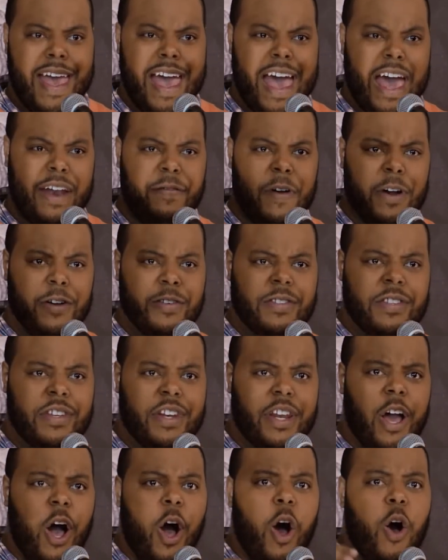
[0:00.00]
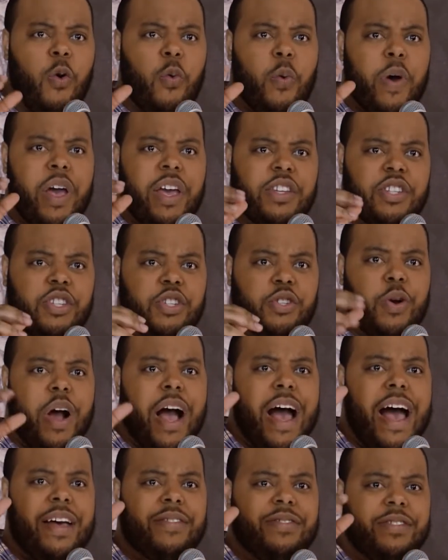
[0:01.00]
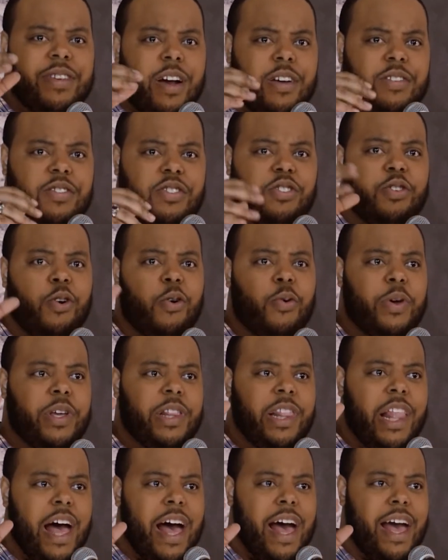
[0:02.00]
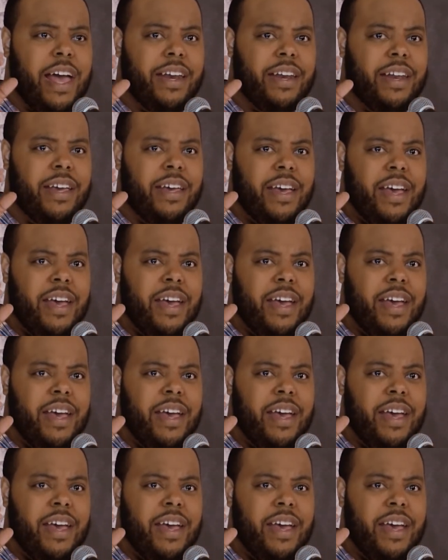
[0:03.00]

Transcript: Adversity always drives our storyline.